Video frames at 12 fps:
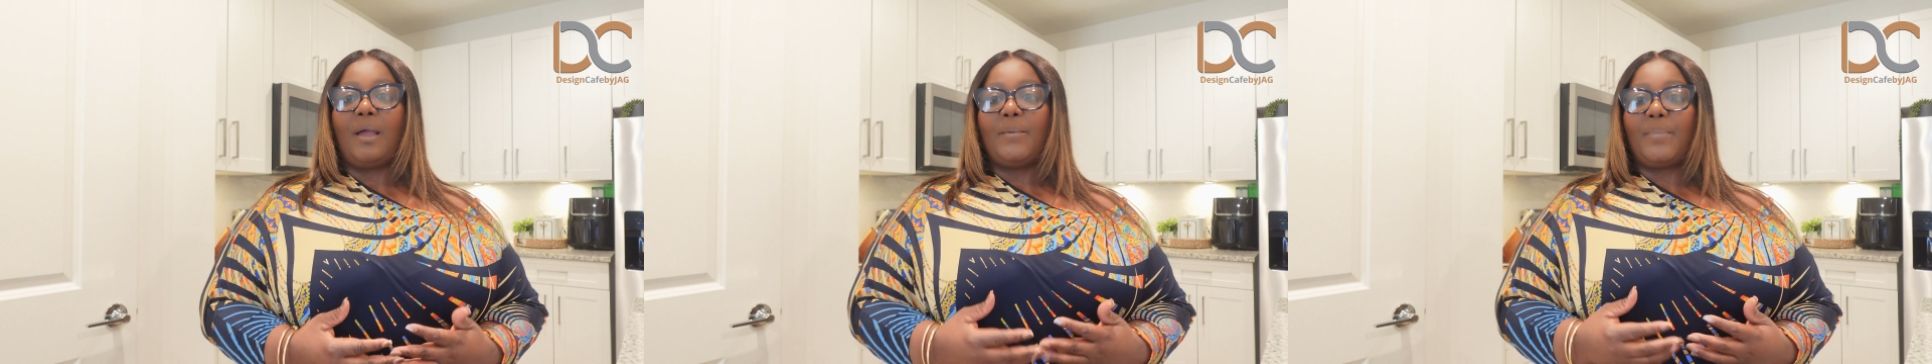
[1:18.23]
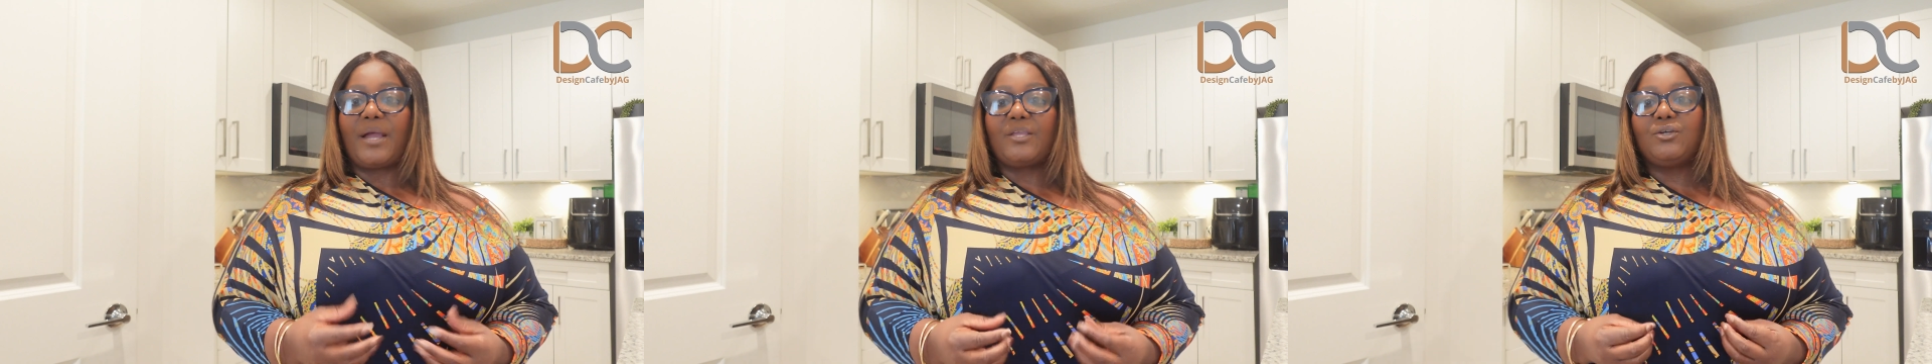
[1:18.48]

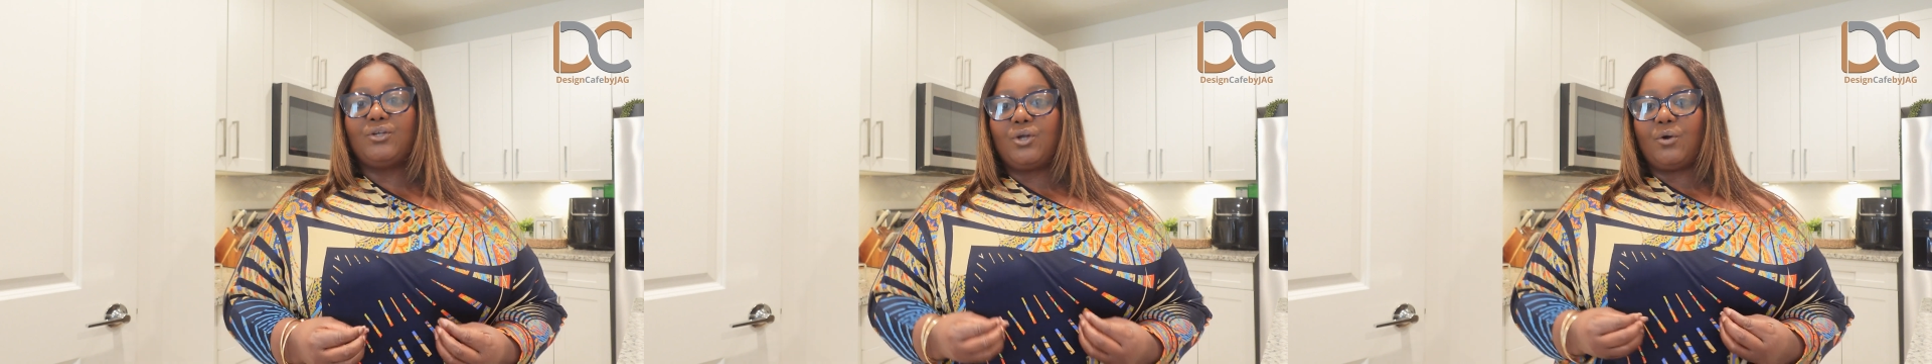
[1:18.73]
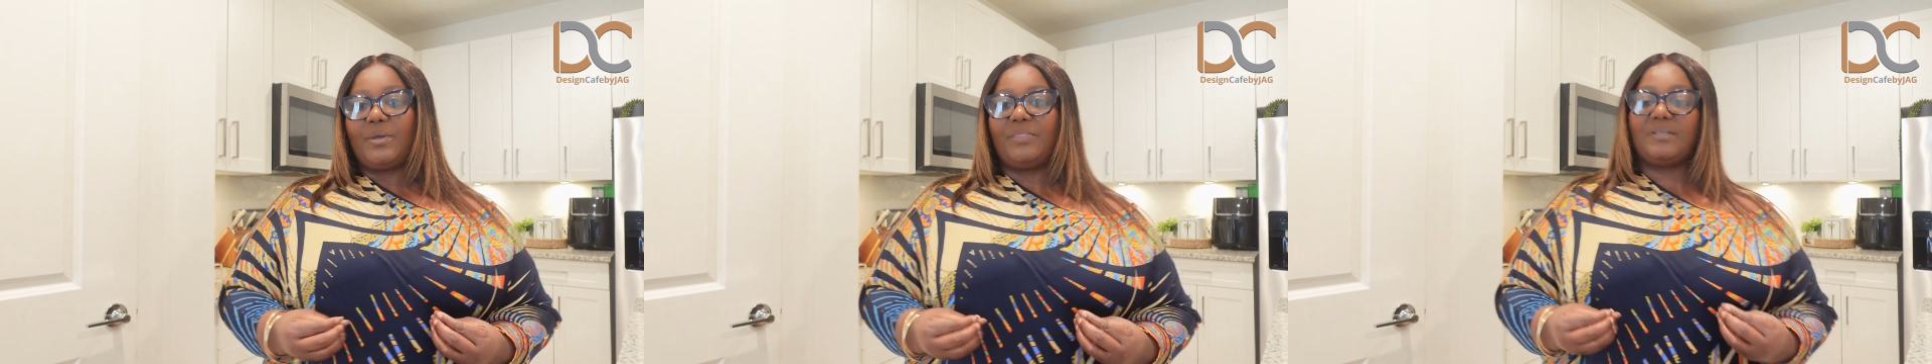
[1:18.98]
By you
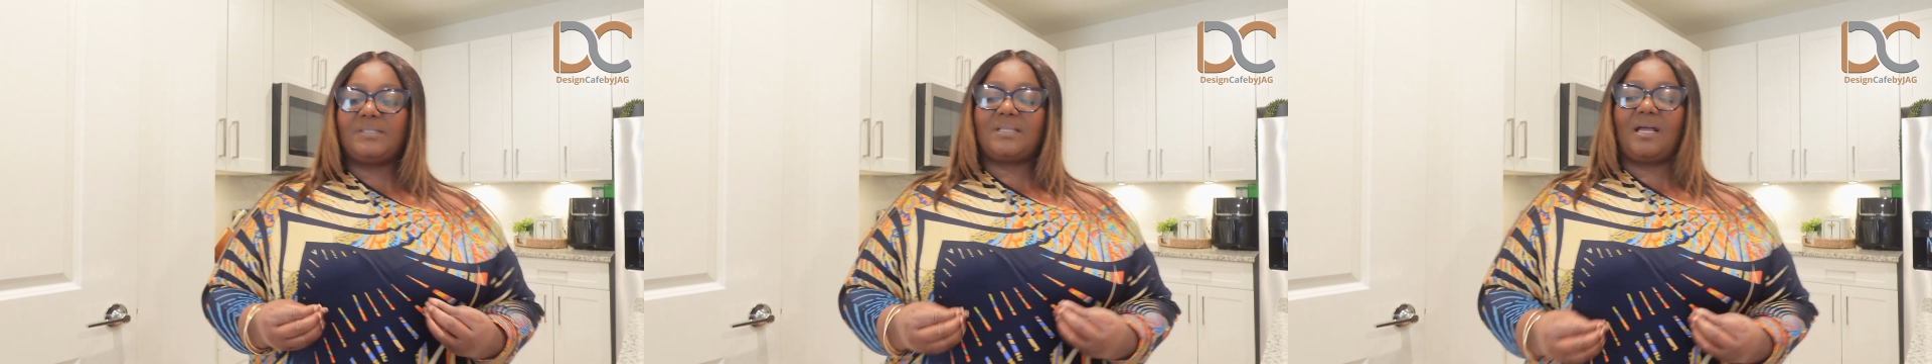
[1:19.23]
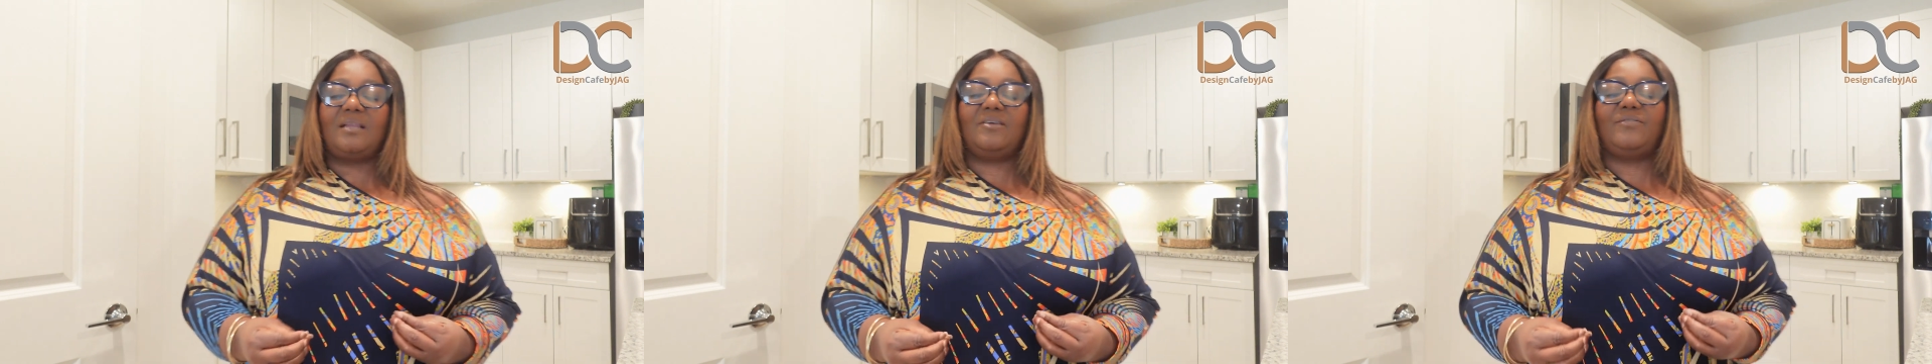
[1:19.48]
knowing the
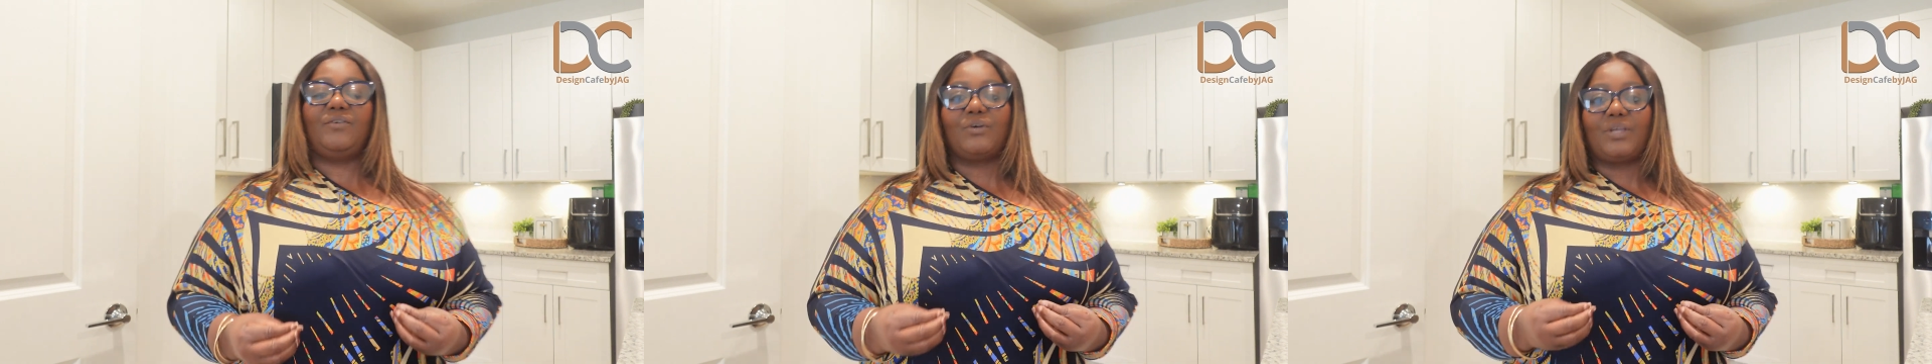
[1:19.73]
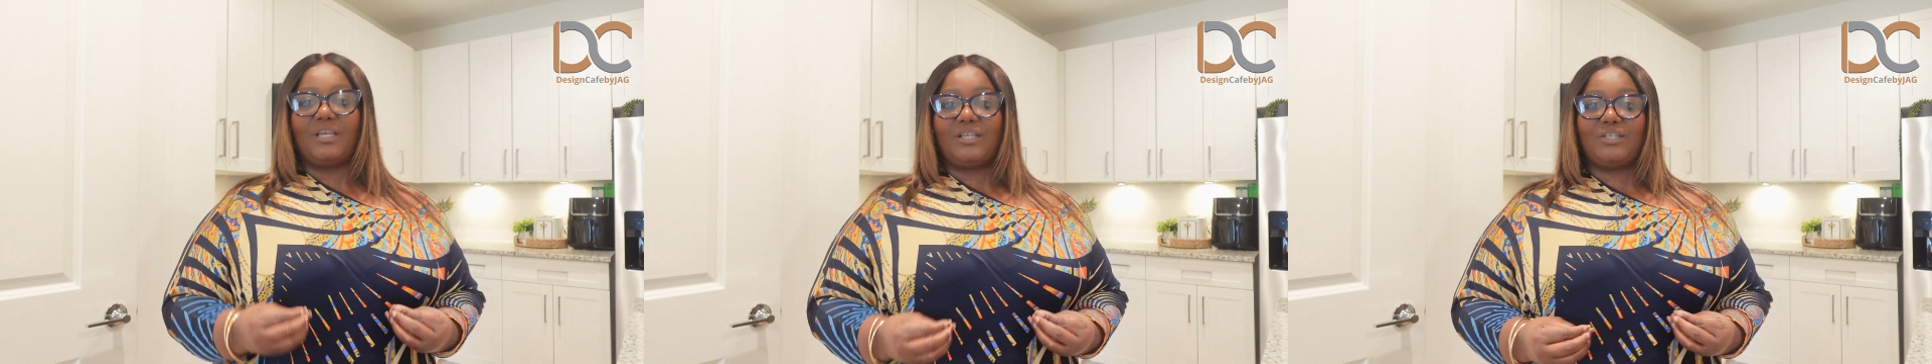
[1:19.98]
style of your
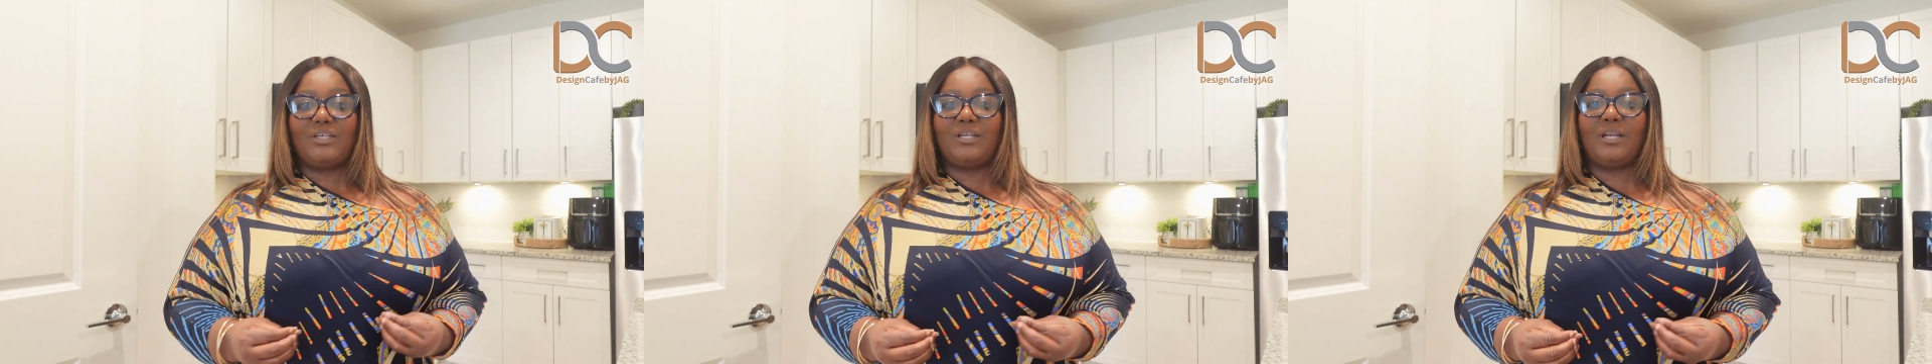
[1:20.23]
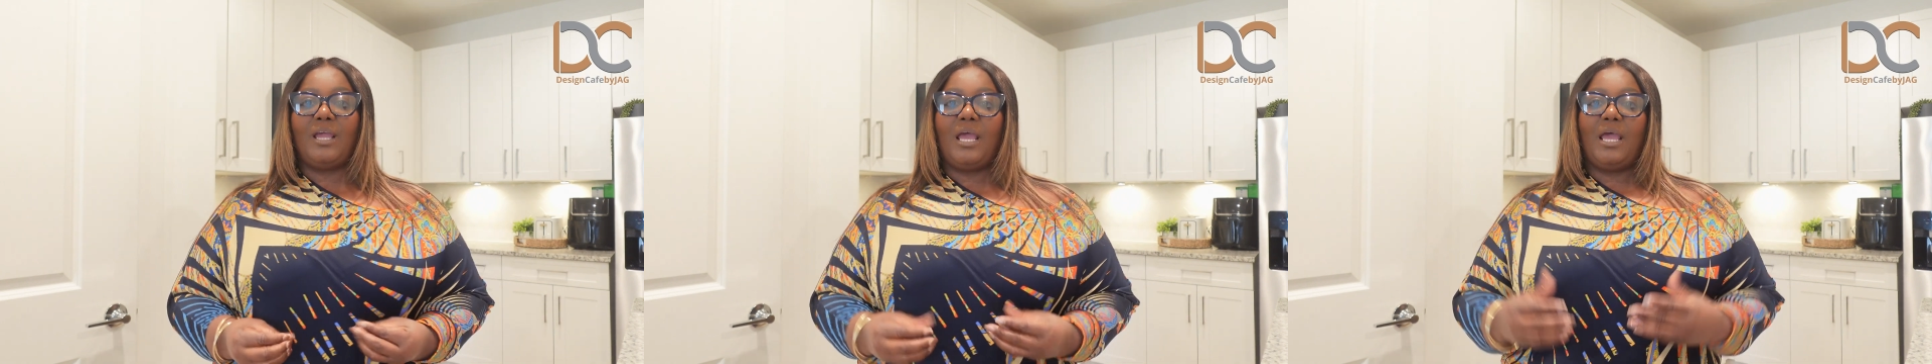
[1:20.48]
kitchen,